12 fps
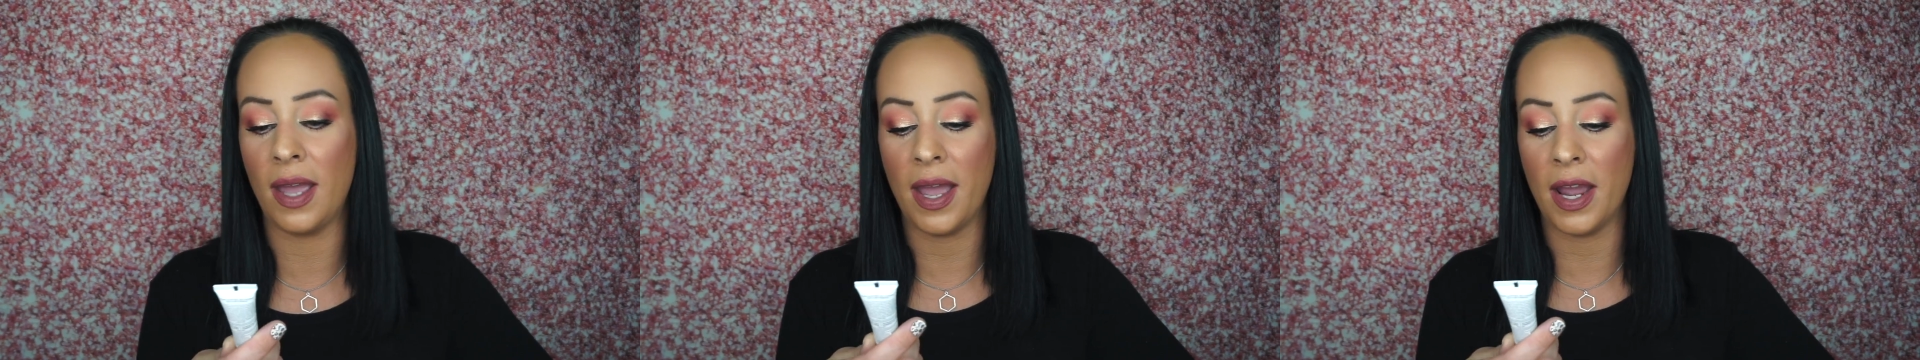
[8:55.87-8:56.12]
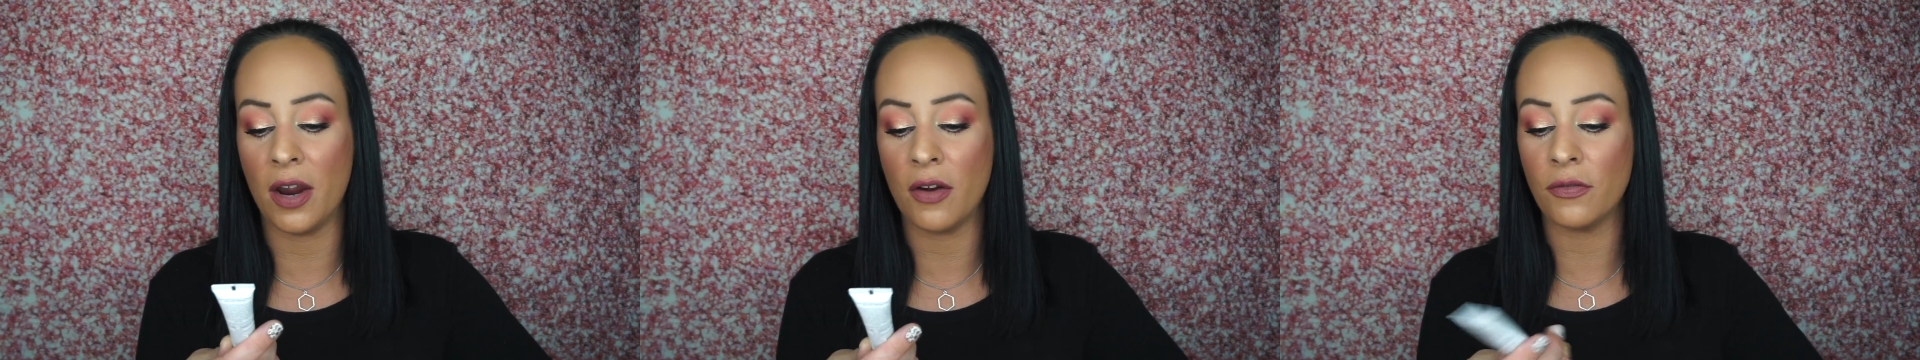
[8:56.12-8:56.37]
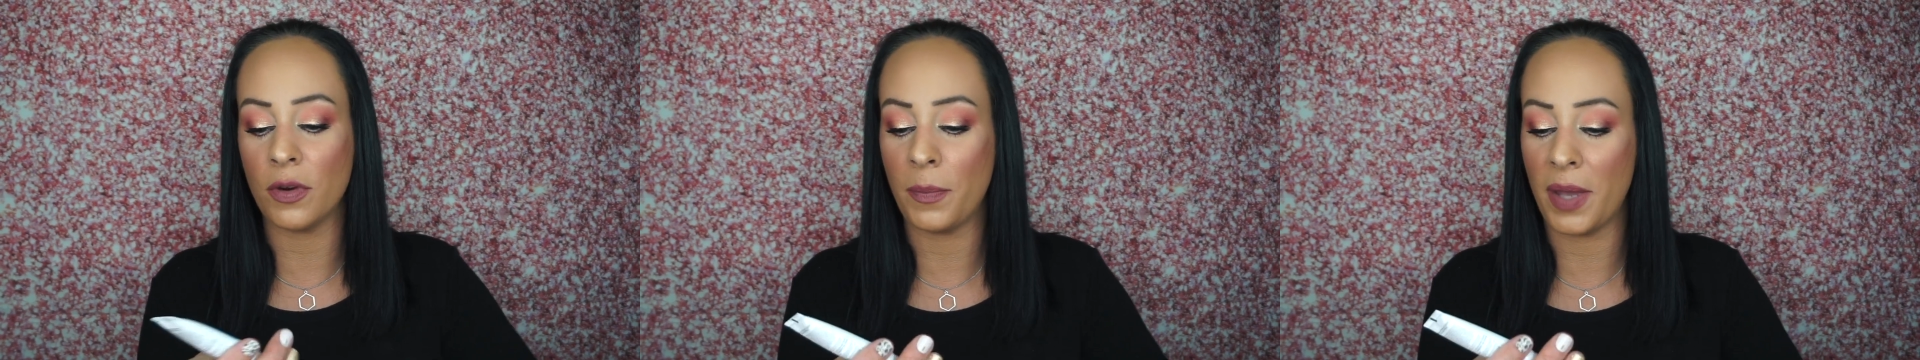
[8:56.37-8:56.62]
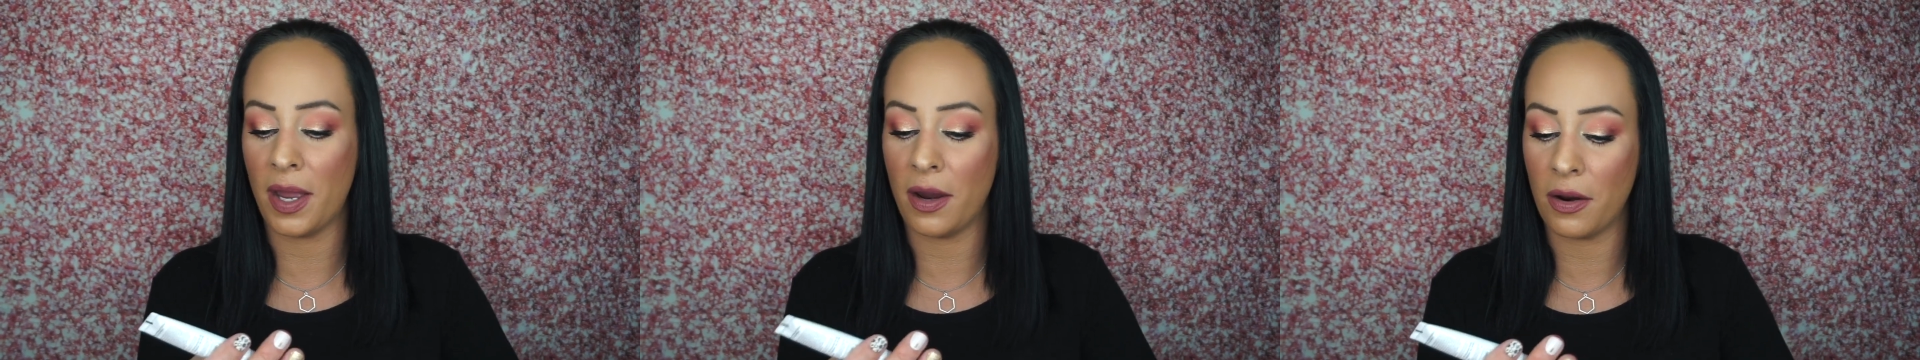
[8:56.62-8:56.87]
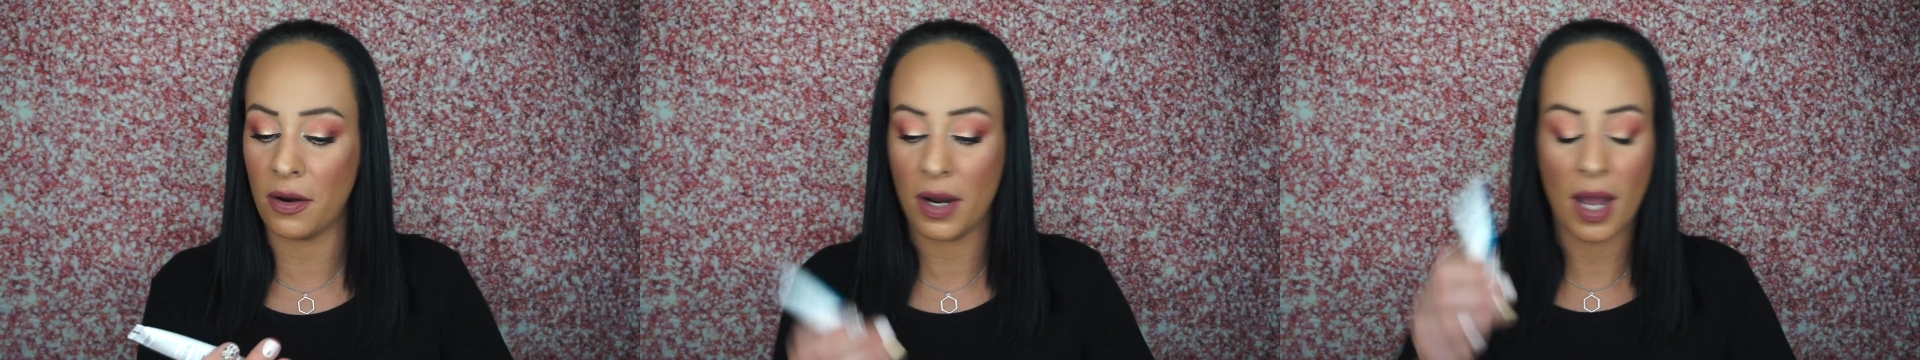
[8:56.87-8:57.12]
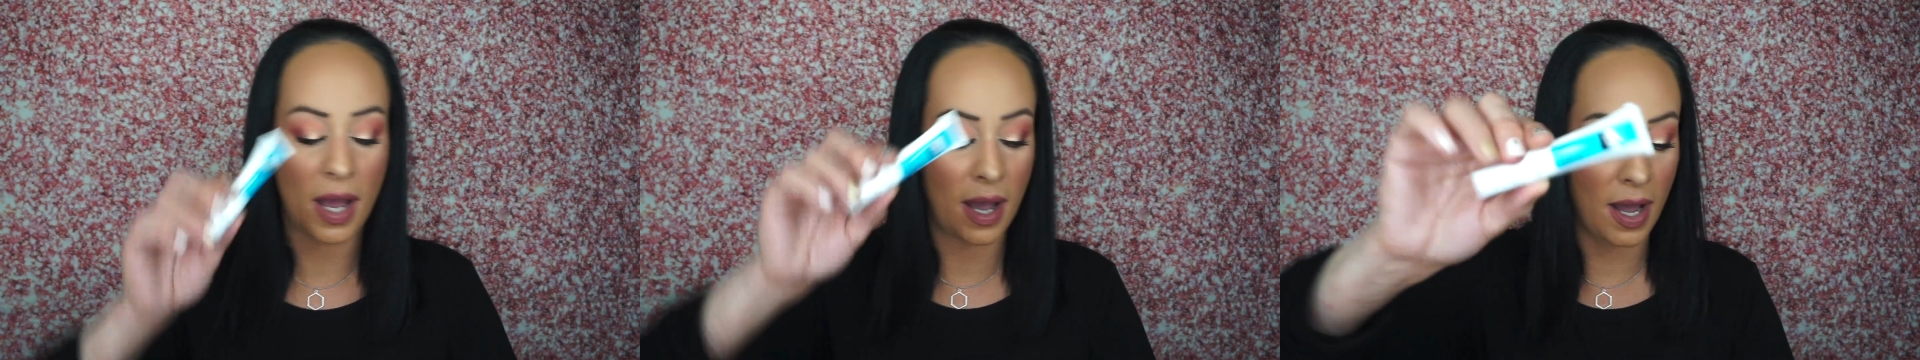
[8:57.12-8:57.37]
Air Repair
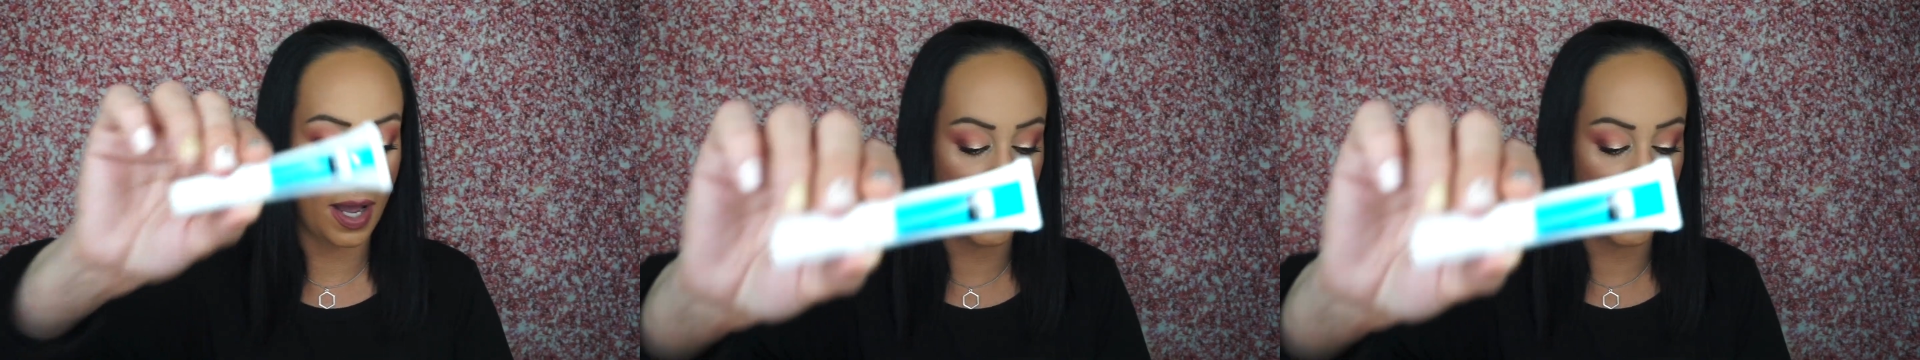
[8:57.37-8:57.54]
Eye